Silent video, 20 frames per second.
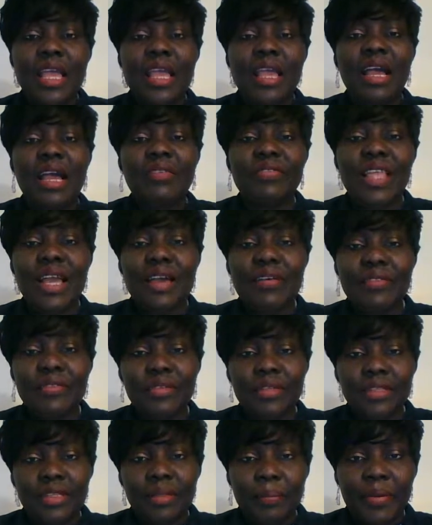After
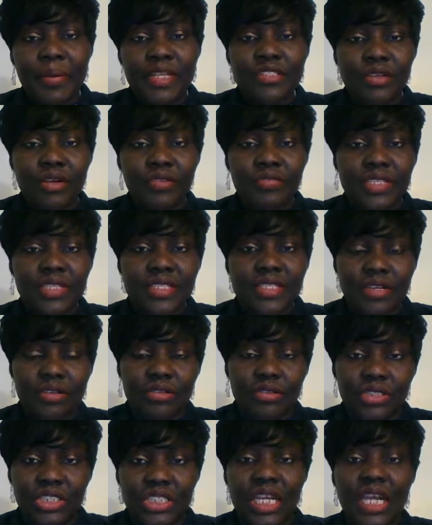the birth of the
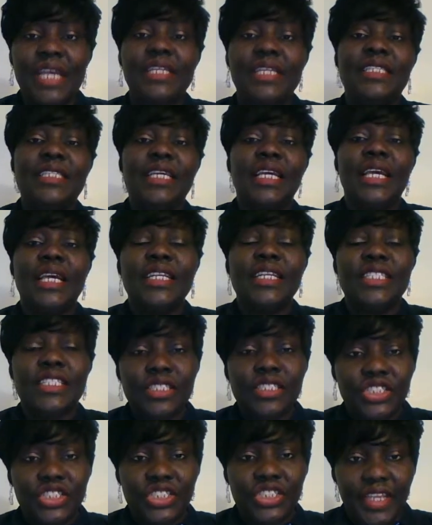second child,
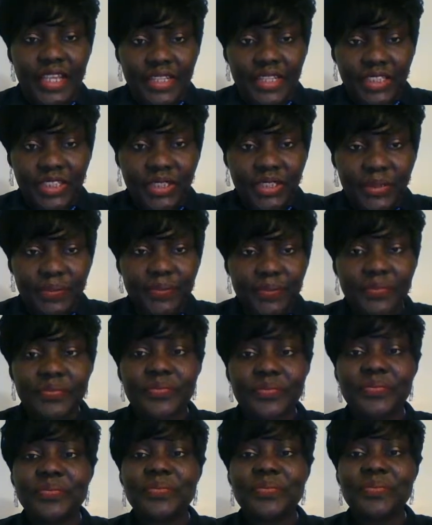things changed.
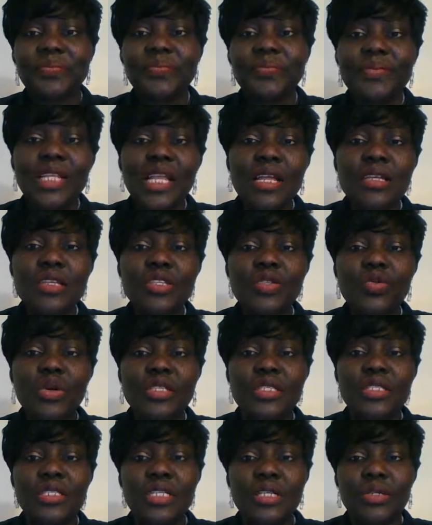This
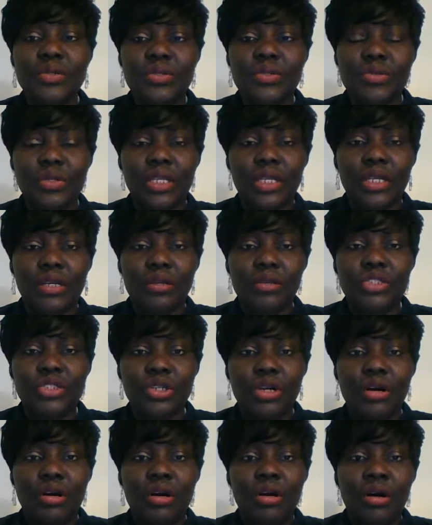was due to the
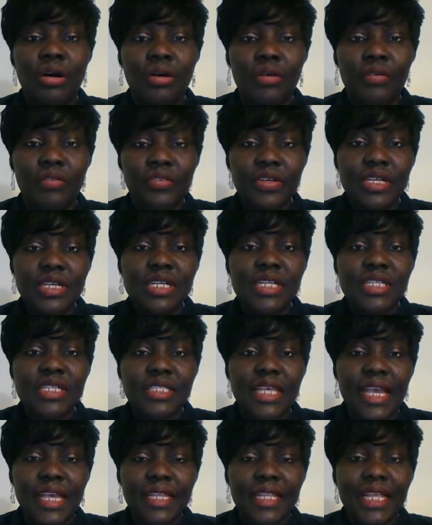closure of
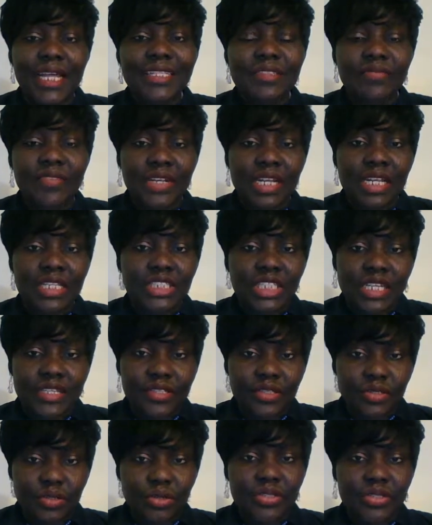Saidat's financial
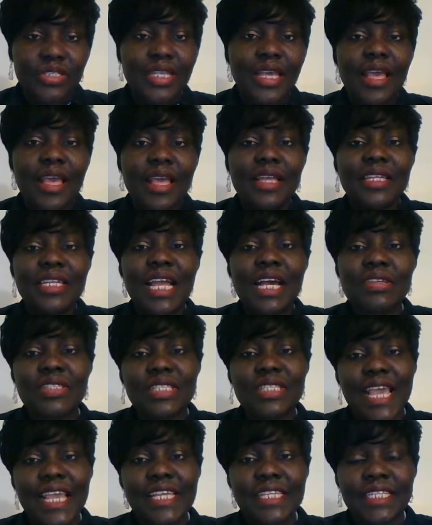source. Now
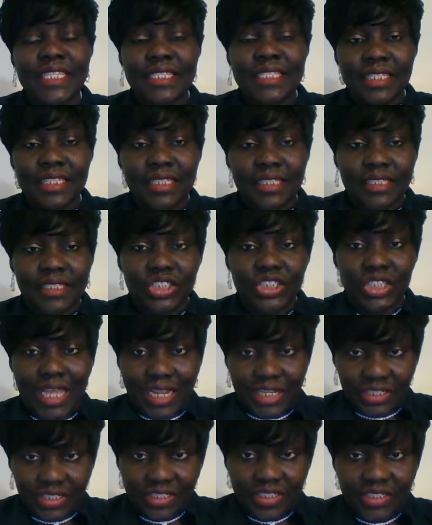Said is in
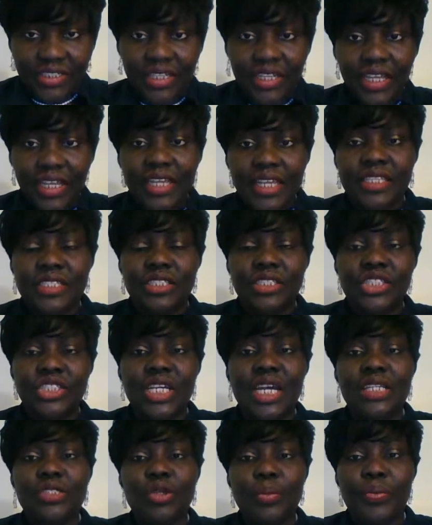charge. He's in
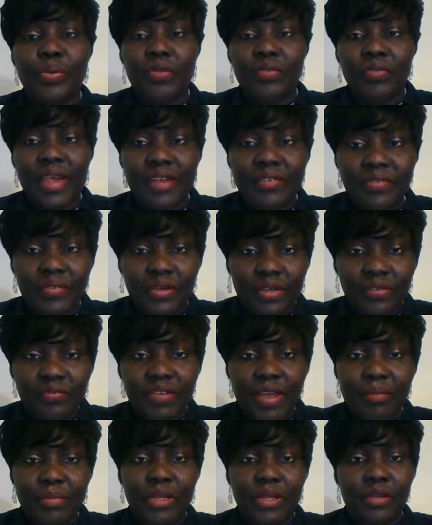charge to provide for the
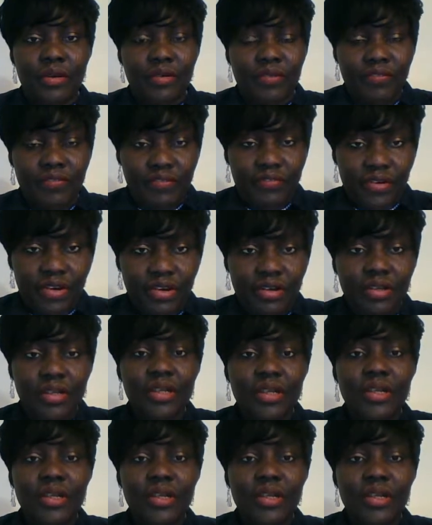family of four.